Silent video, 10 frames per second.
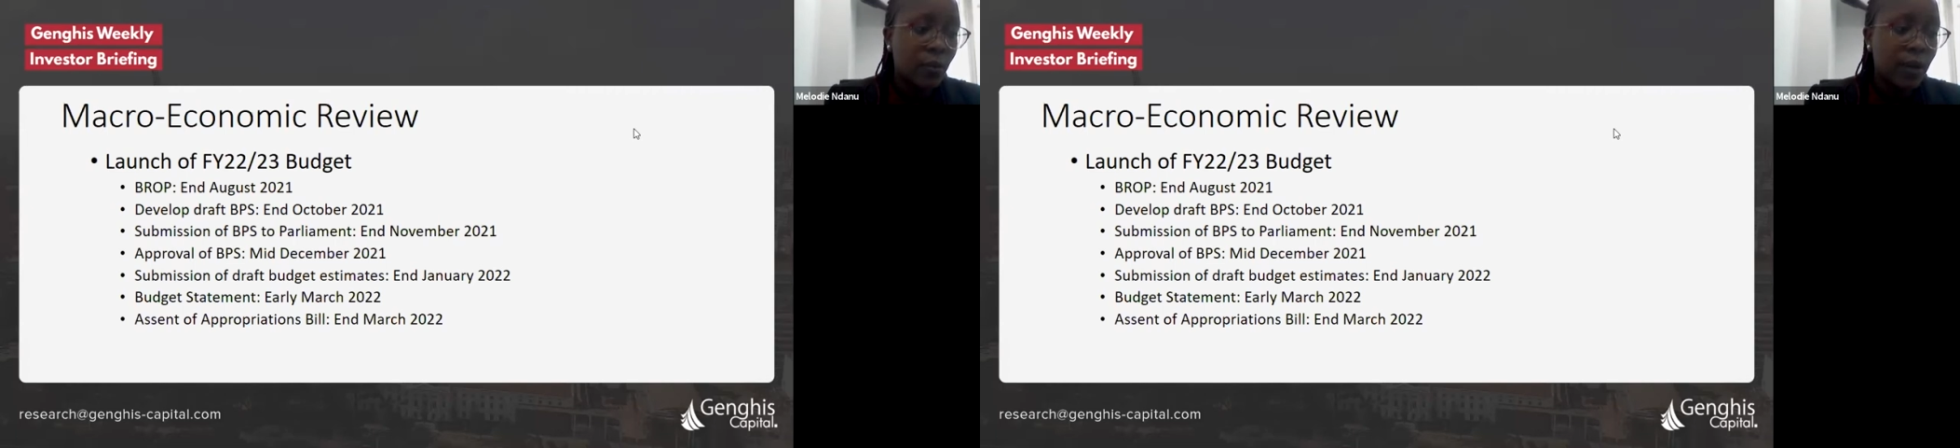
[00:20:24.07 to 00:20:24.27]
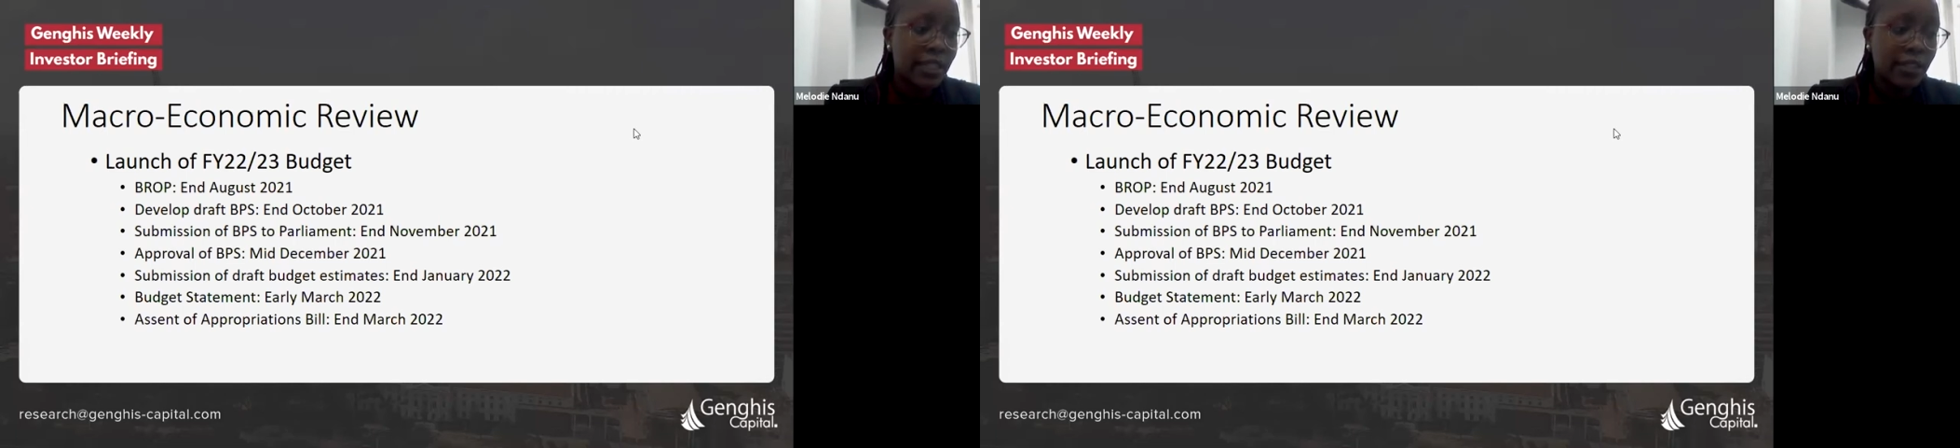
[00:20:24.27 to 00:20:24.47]

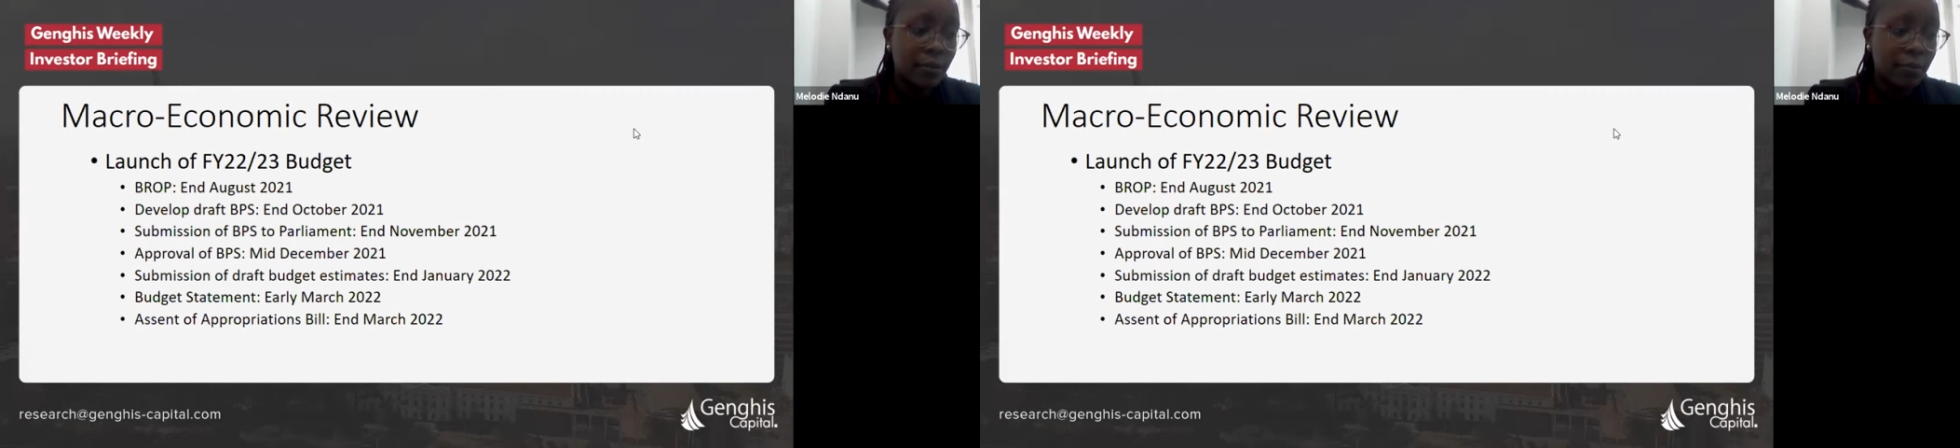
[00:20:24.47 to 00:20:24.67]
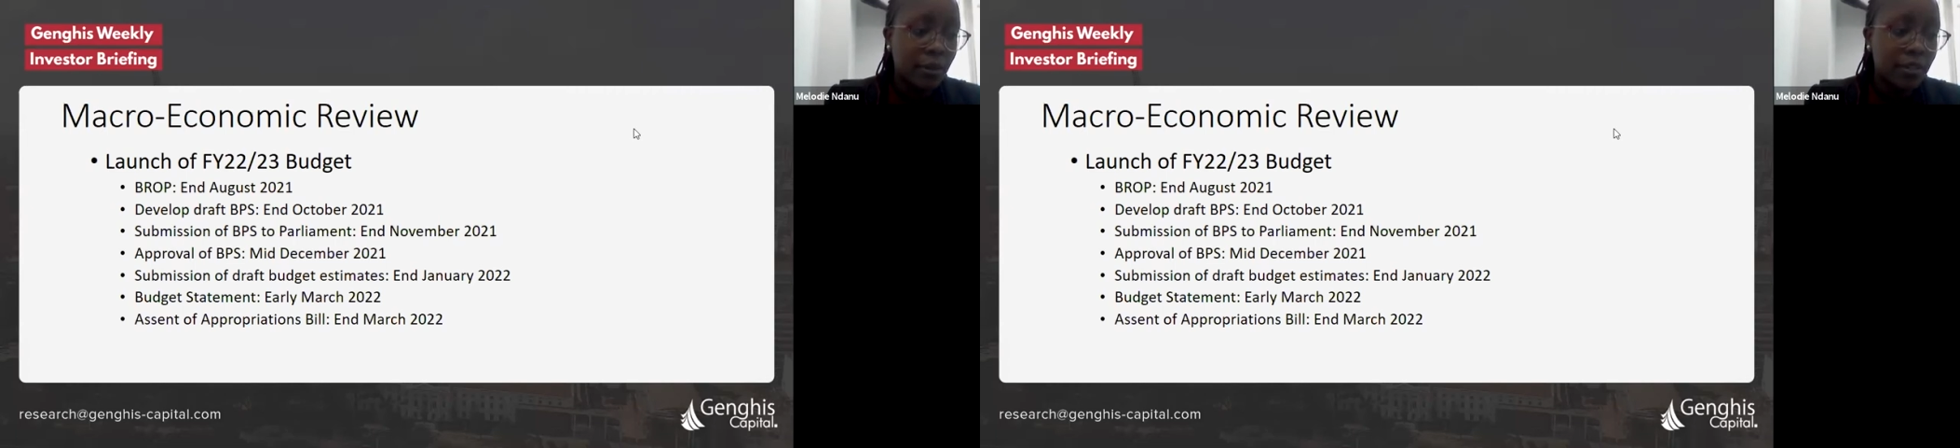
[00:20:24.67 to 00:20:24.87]
working
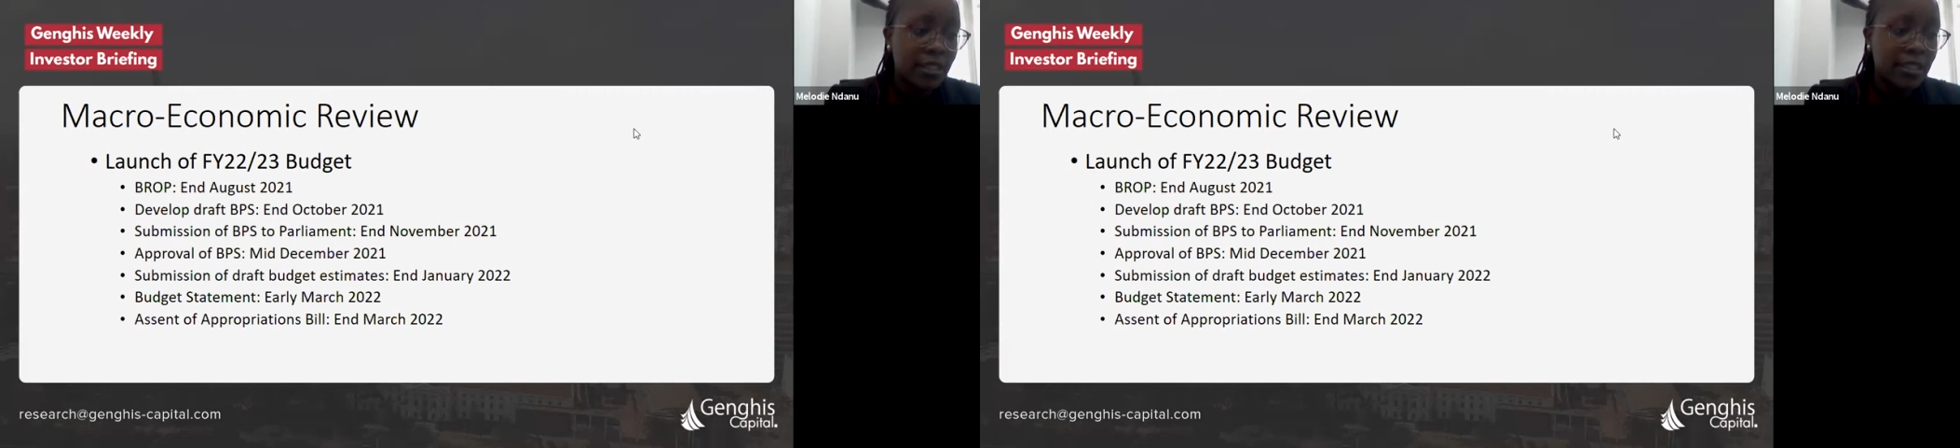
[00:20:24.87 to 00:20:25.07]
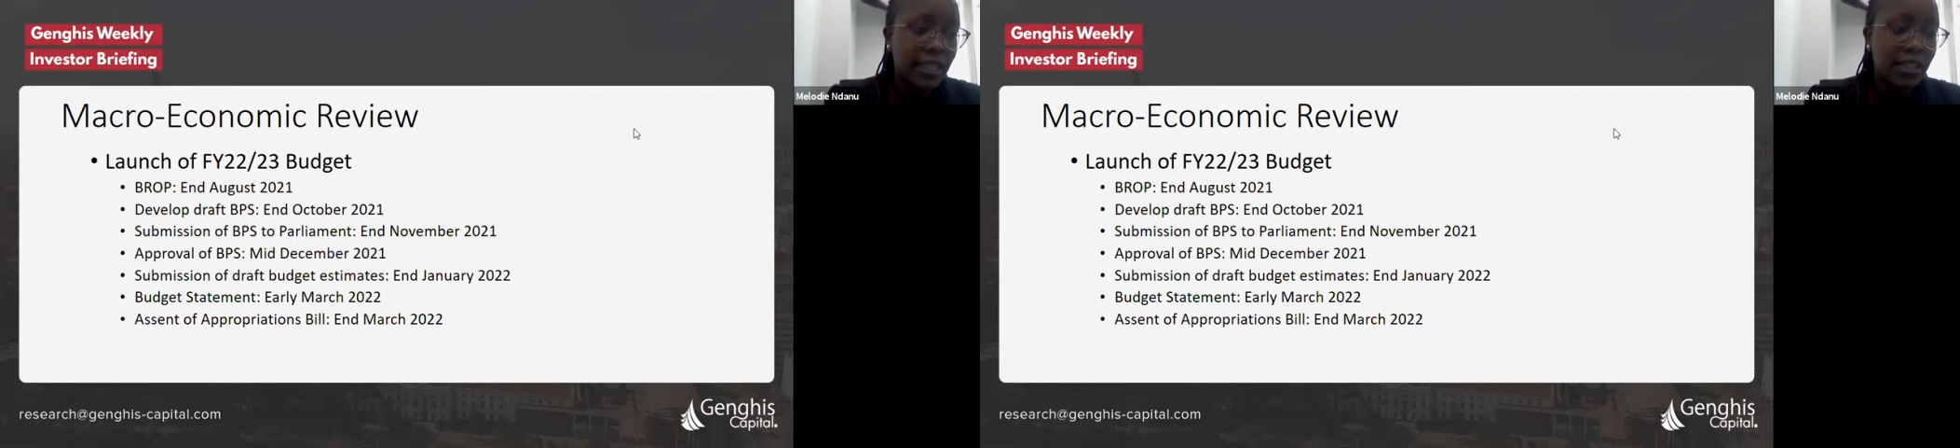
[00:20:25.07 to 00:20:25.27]

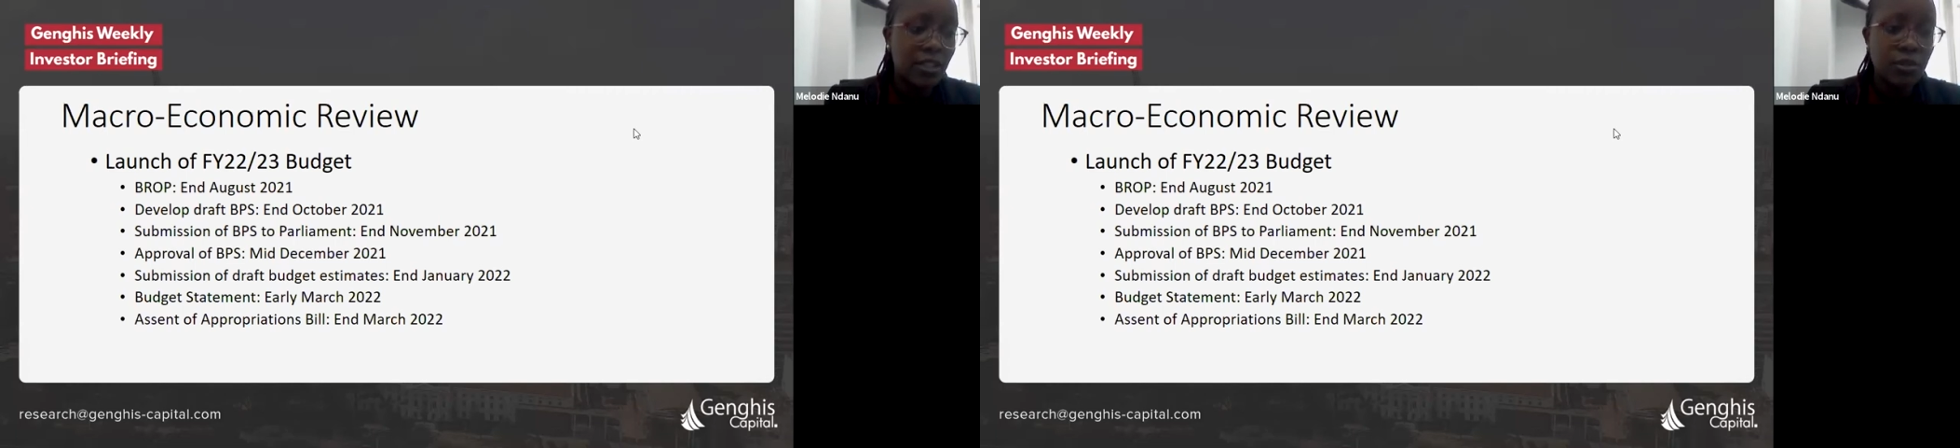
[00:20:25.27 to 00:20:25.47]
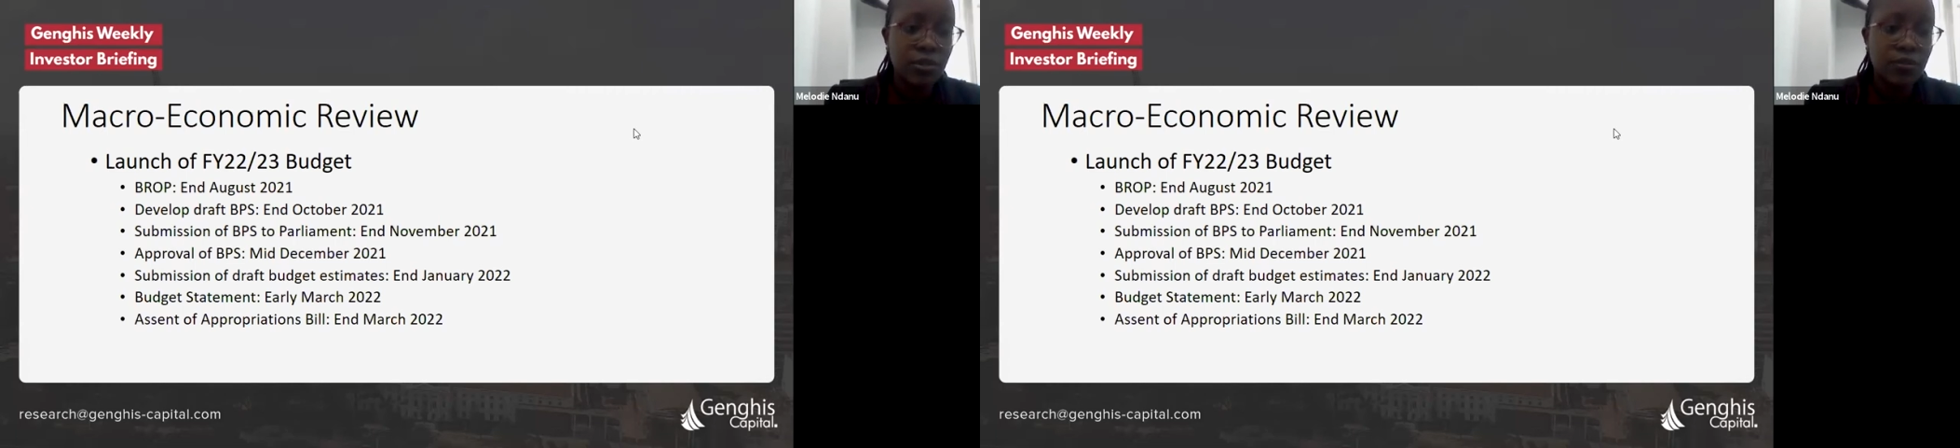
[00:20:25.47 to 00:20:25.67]
reports is
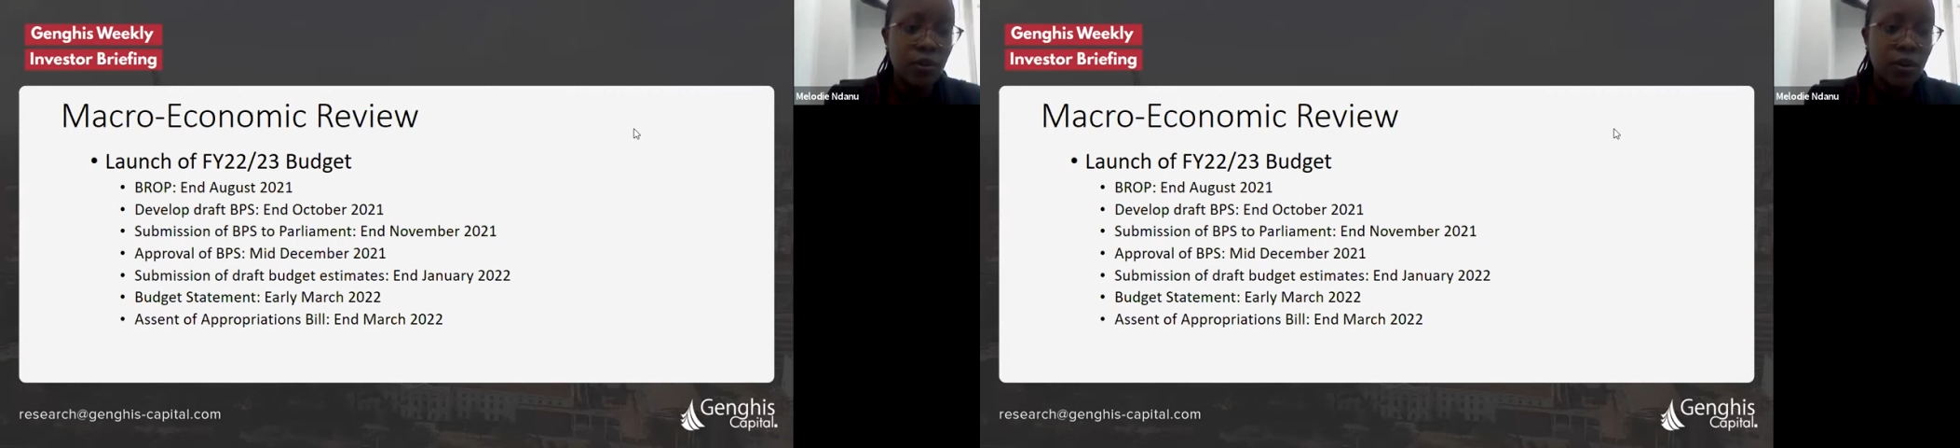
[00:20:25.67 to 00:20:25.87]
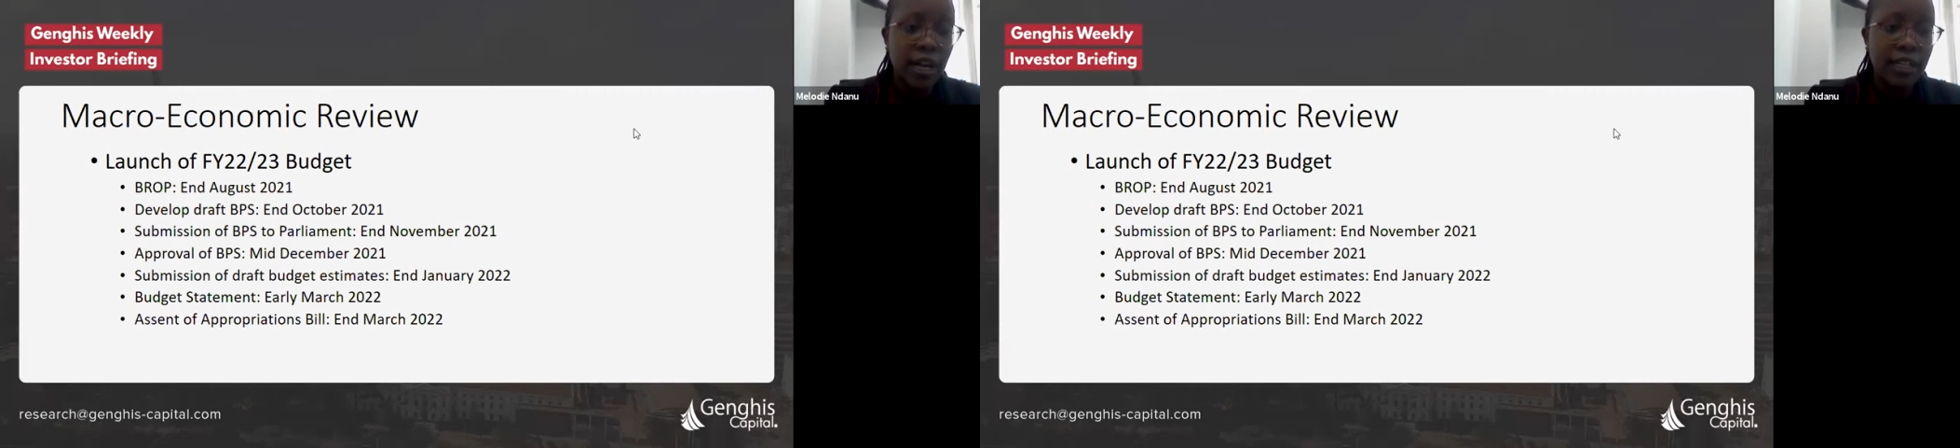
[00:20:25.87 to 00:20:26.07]
scheduled for